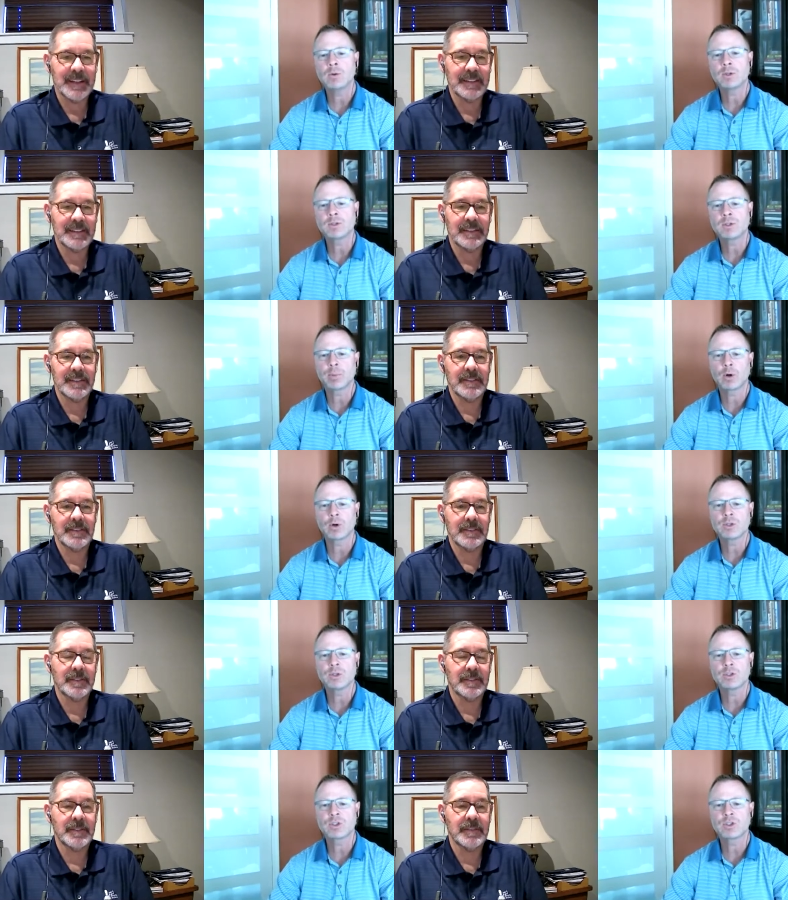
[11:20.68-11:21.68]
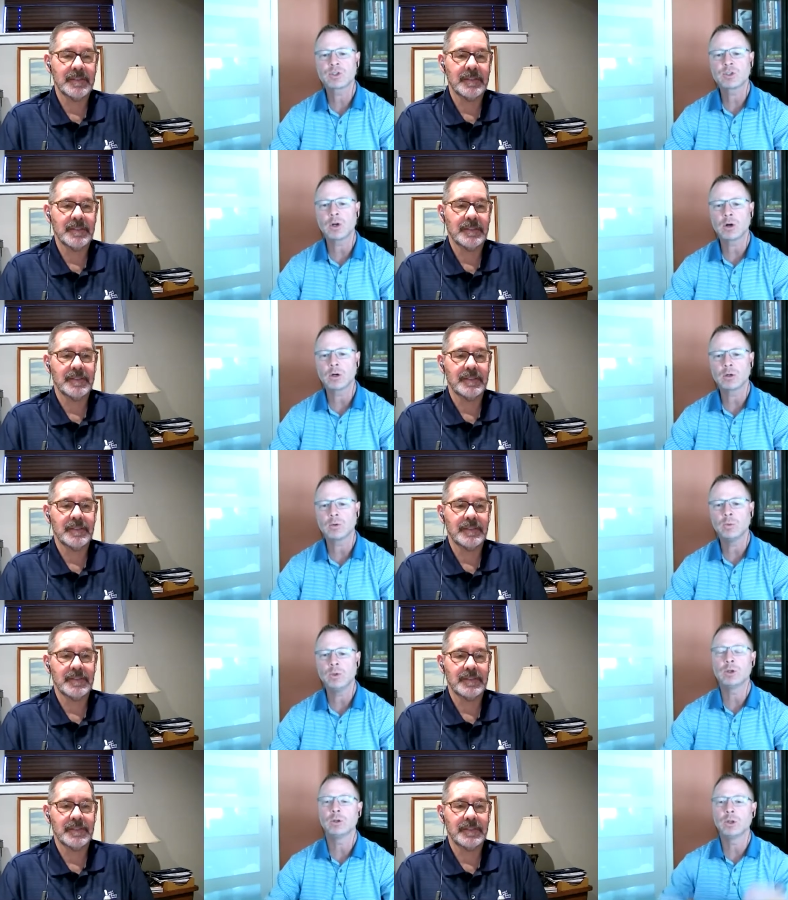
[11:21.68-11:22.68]
Speaker 1: does a person start
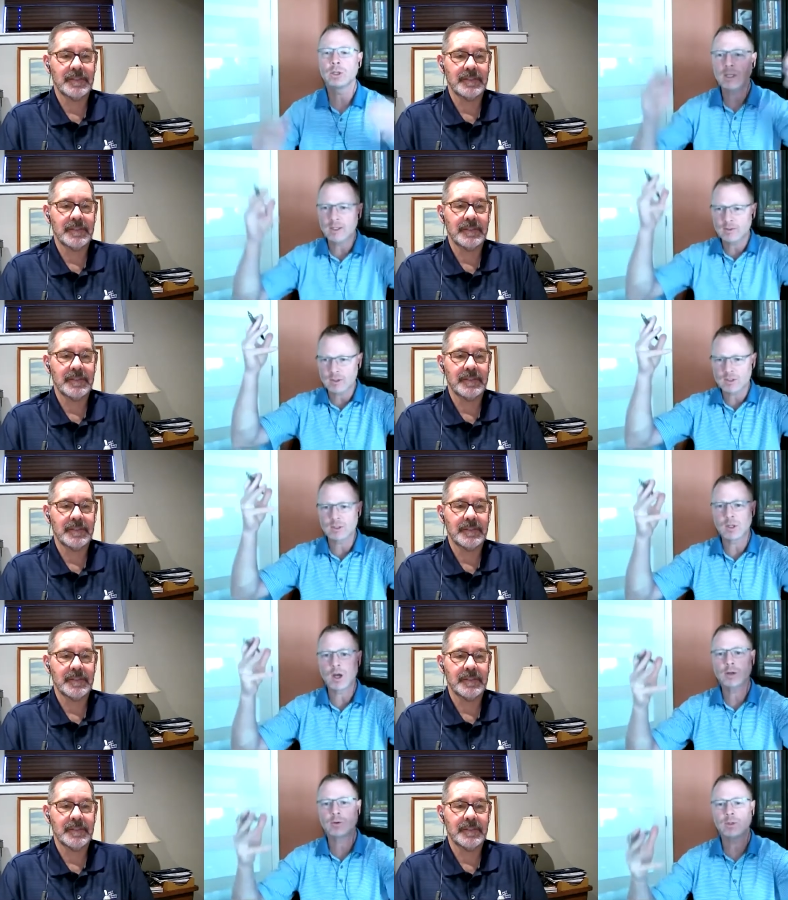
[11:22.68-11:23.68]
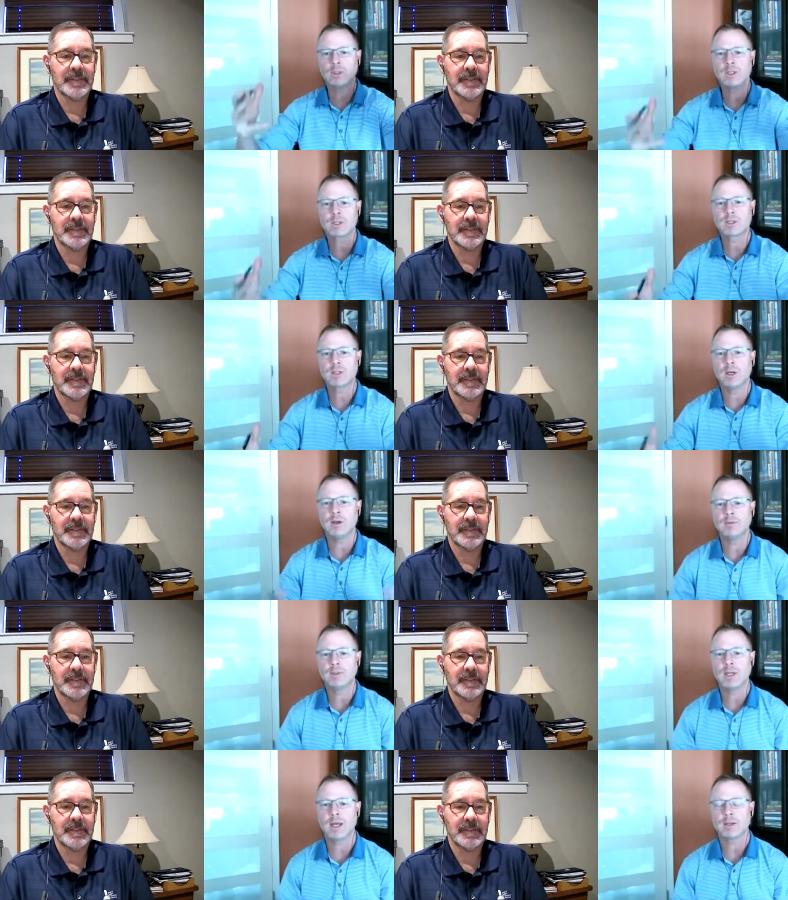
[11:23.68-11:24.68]
when you're looking at this laundry list
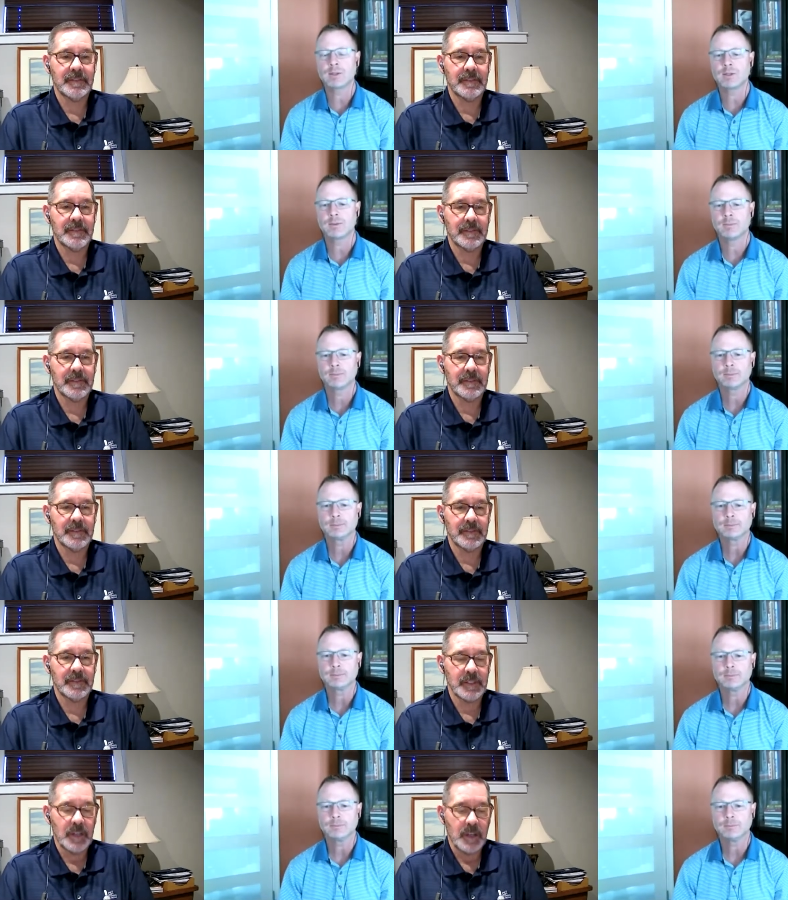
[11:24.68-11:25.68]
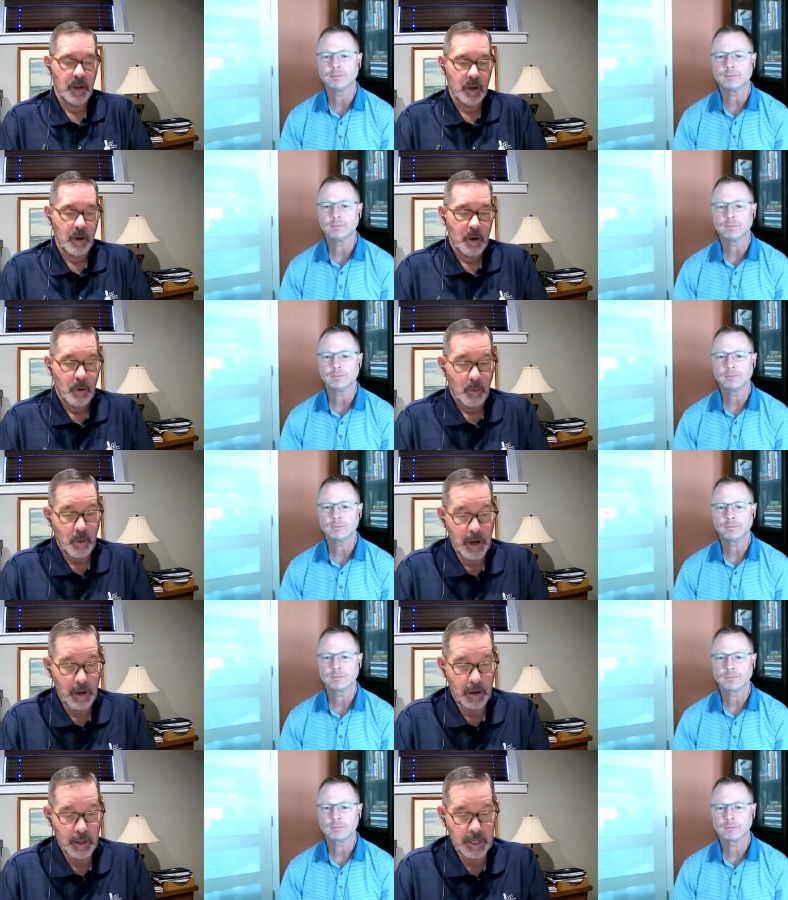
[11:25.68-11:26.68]
of debts?
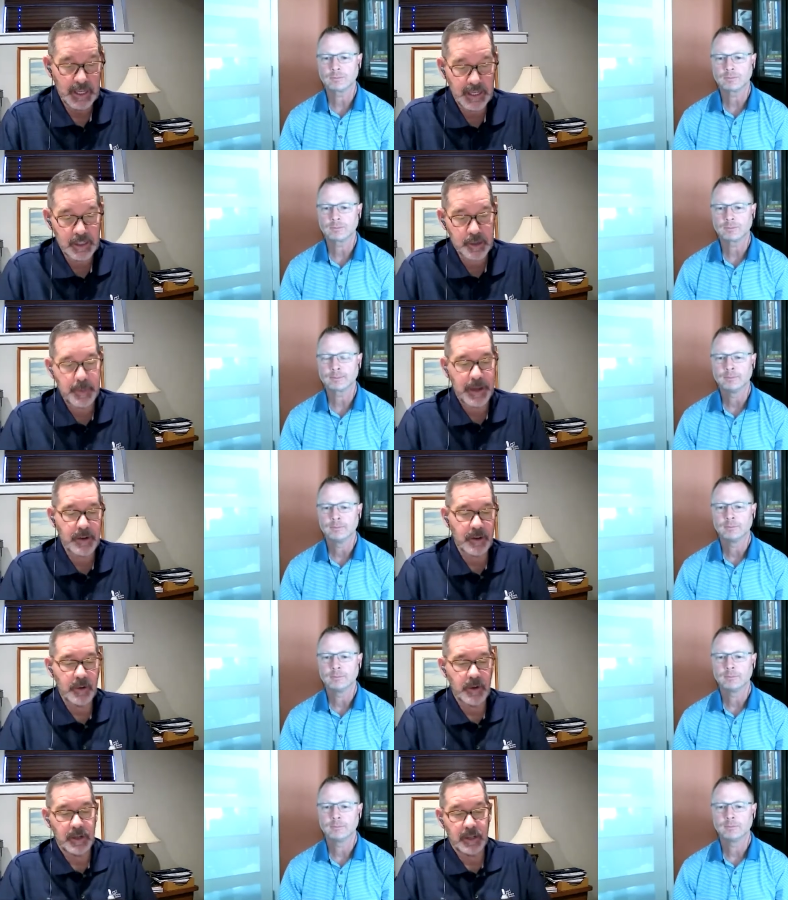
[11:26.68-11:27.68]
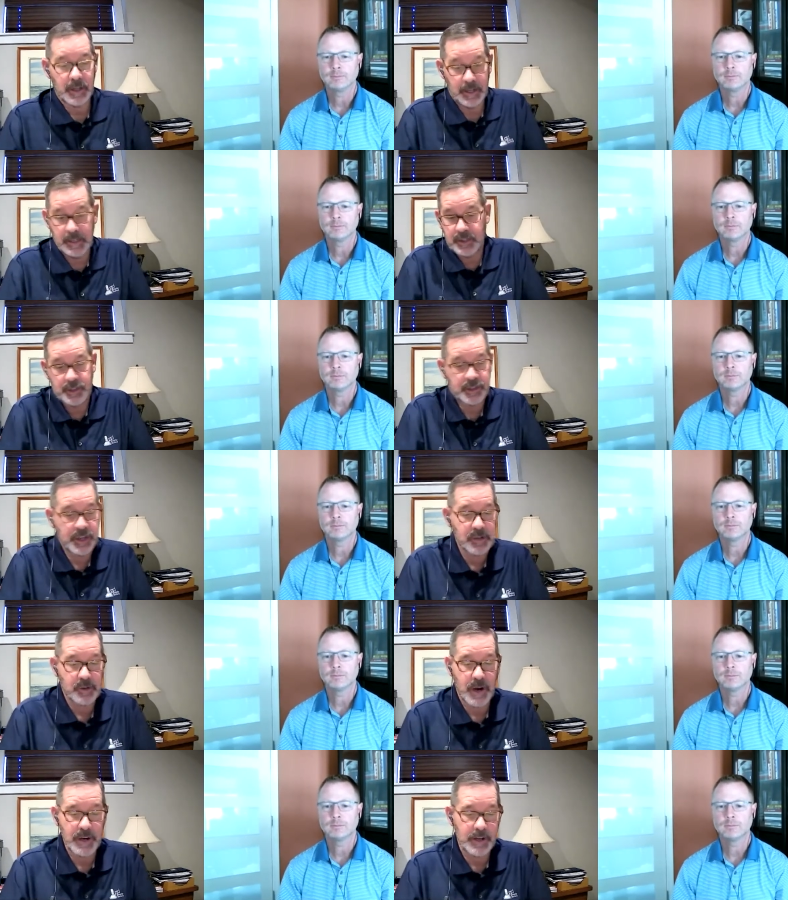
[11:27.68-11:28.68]
Speaker 2: Well, it's better to, it just
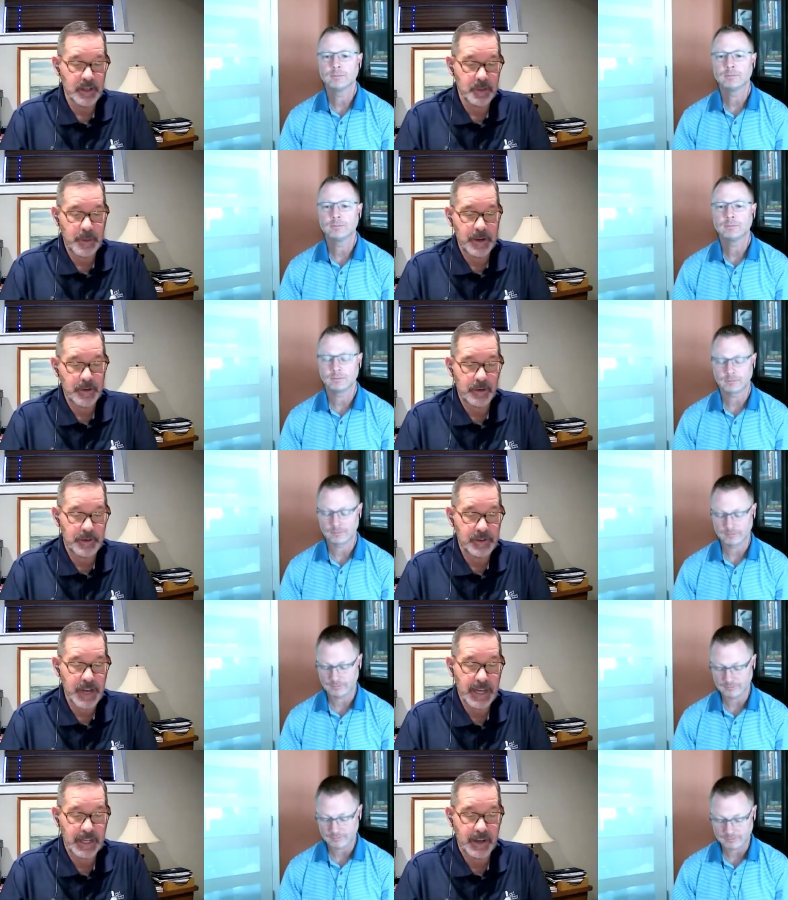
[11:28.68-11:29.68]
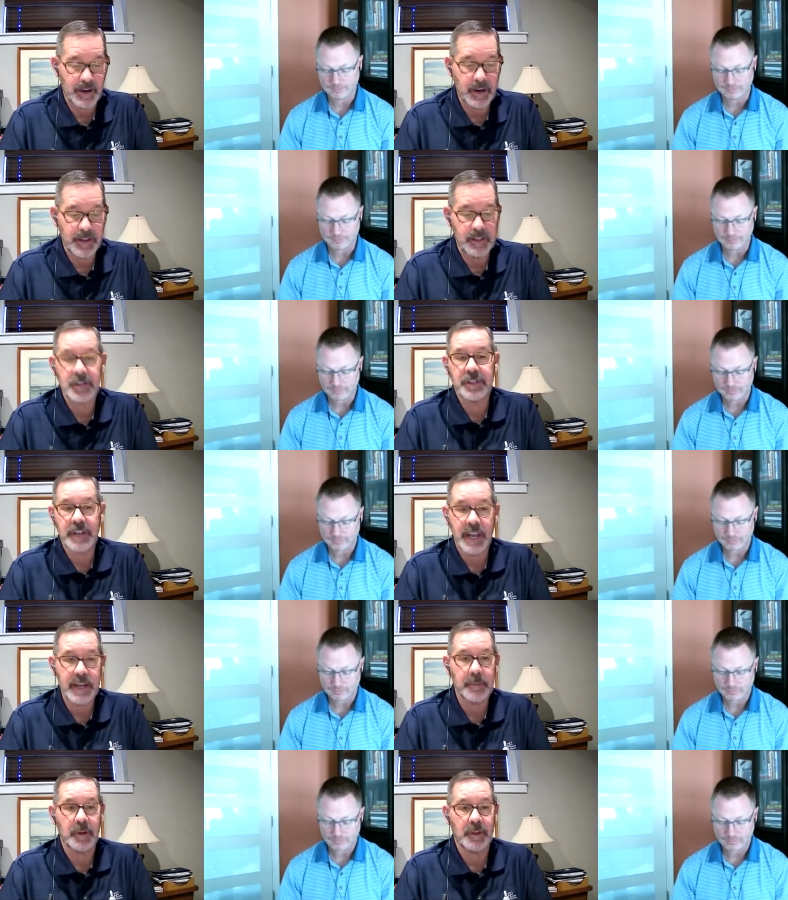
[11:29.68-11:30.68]
says right here, it's better to attack an area that's
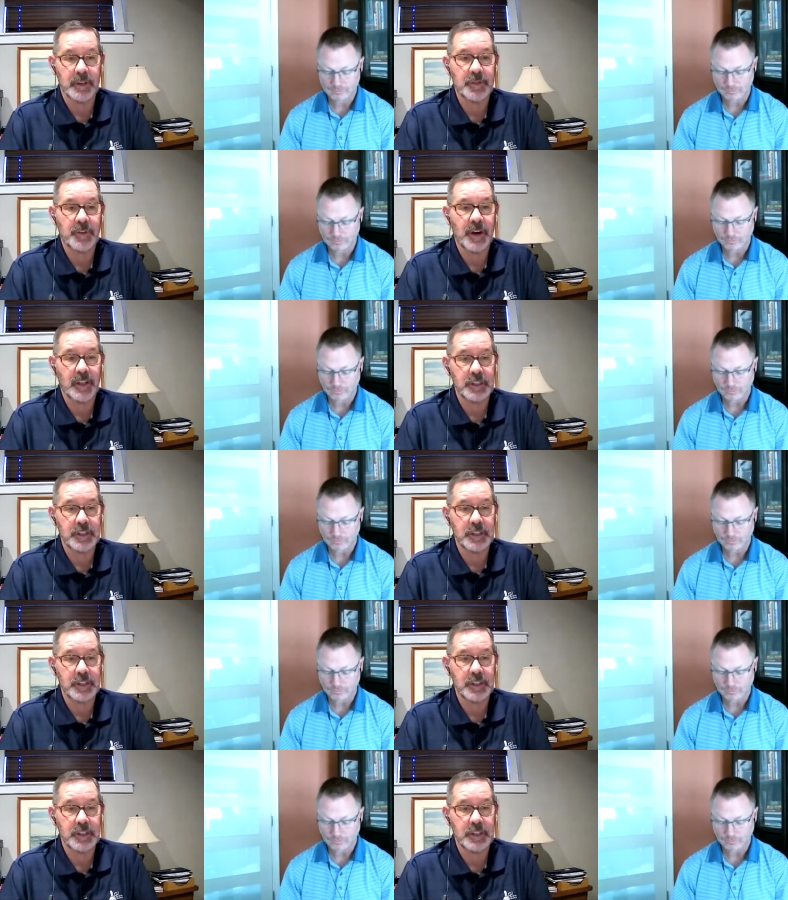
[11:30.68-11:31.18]
attainable, that's fairly